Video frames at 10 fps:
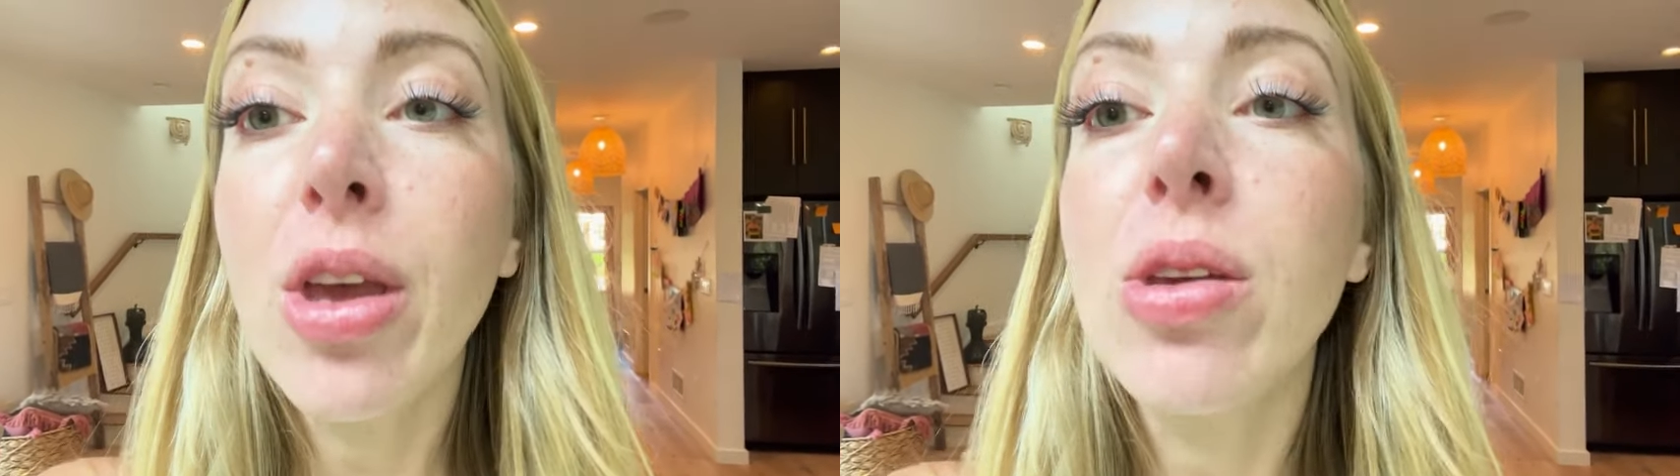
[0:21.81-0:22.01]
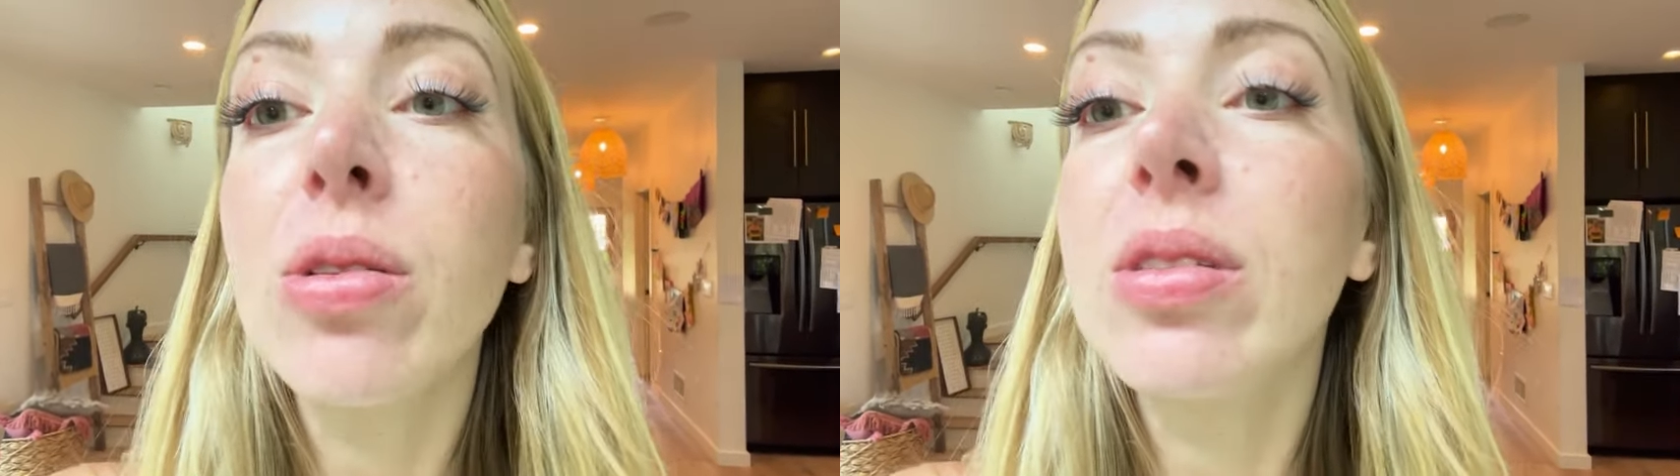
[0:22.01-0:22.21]

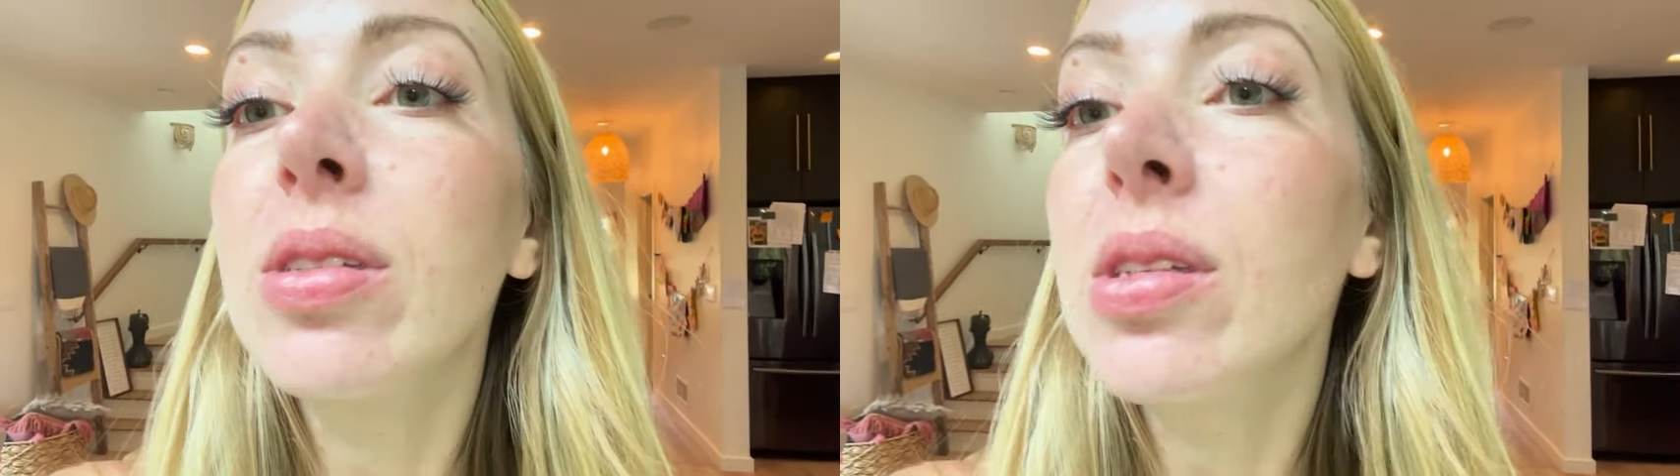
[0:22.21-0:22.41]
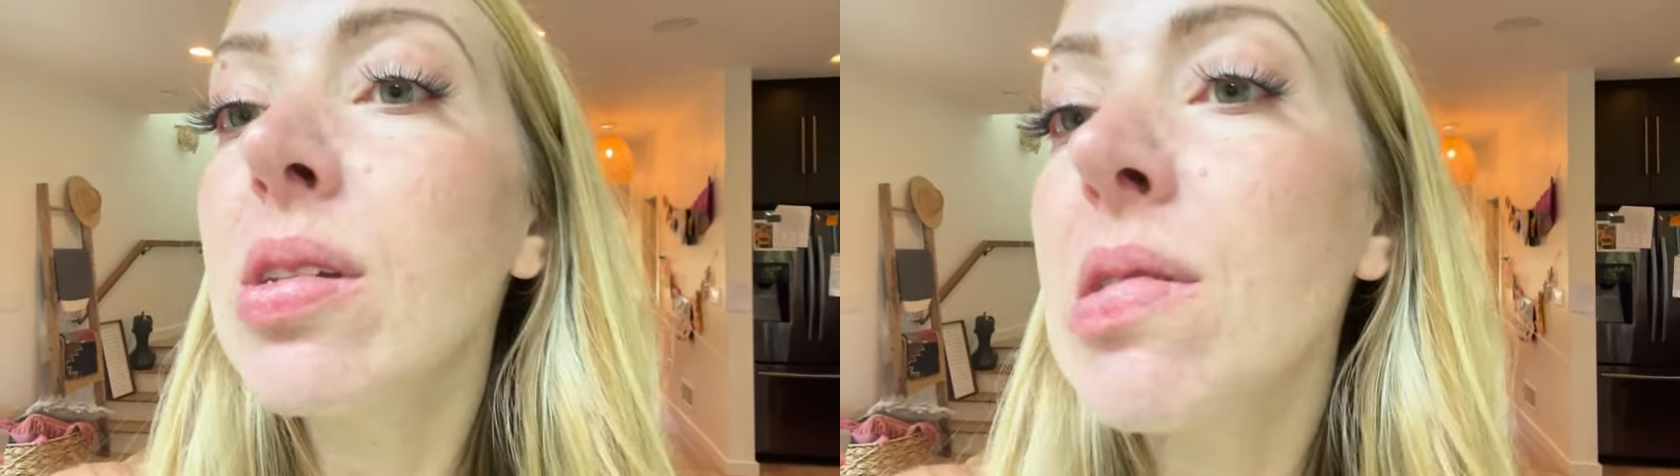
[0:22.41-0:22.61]
You can
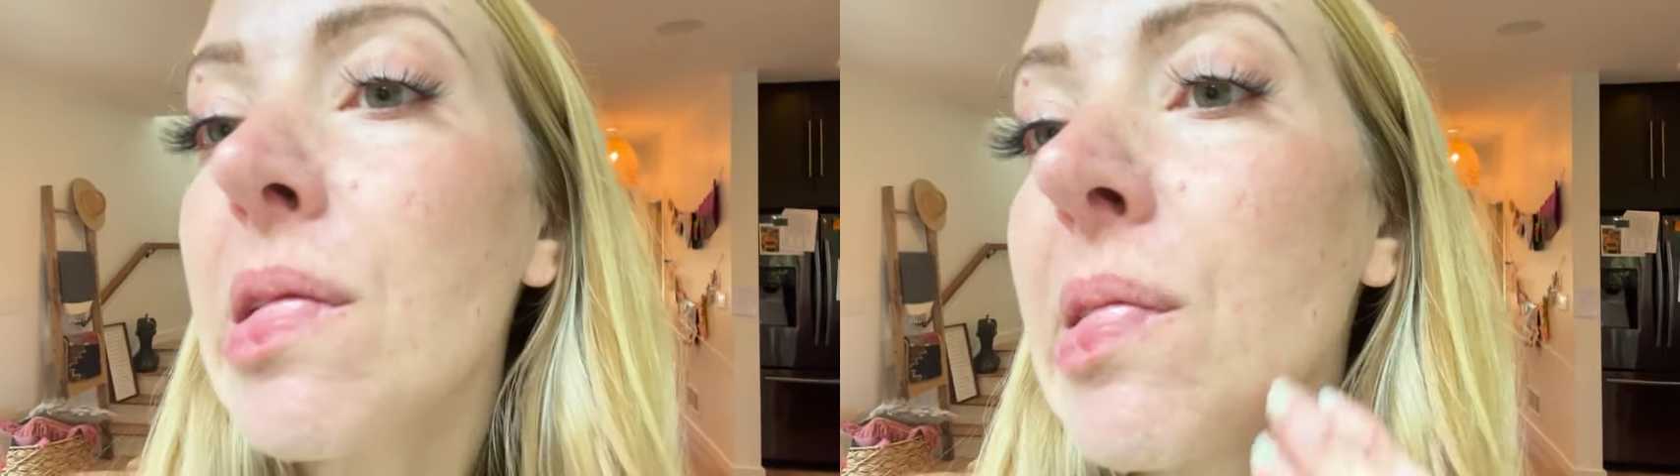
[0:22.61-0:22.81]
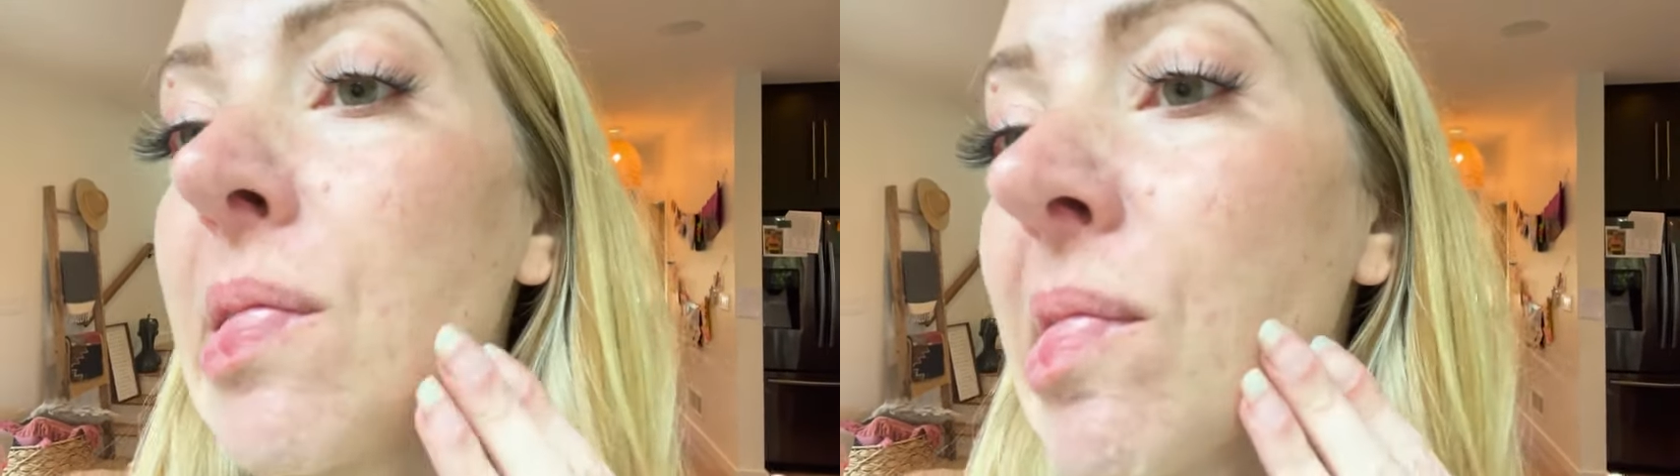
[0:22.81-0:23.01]
see
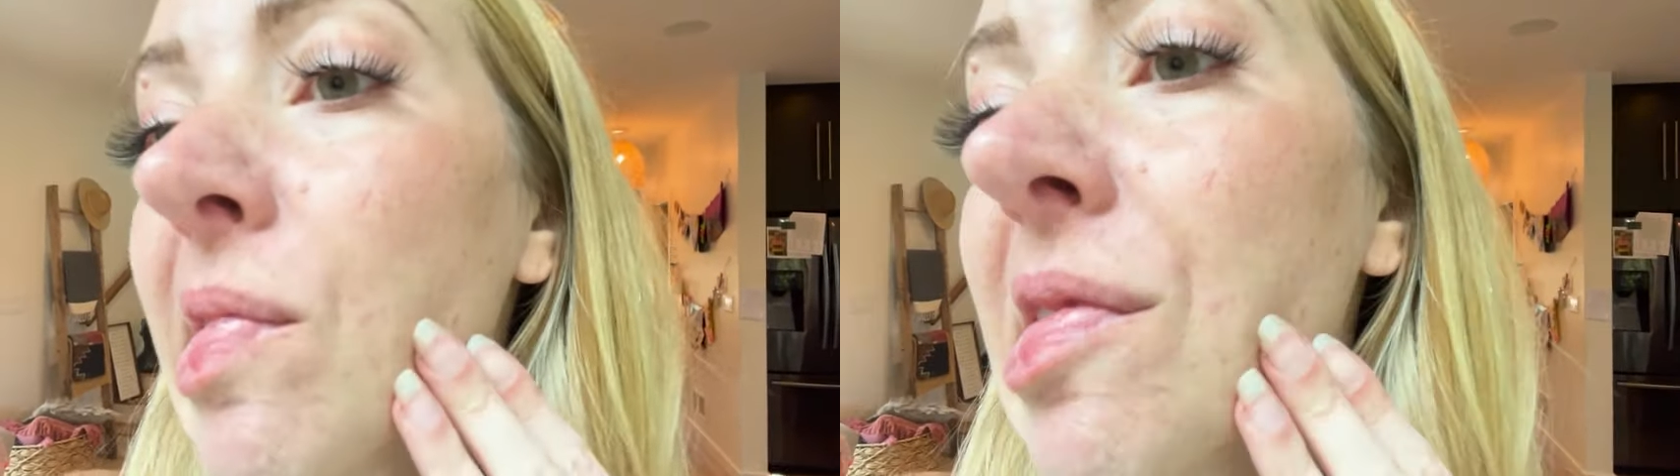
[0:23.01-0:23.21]
that I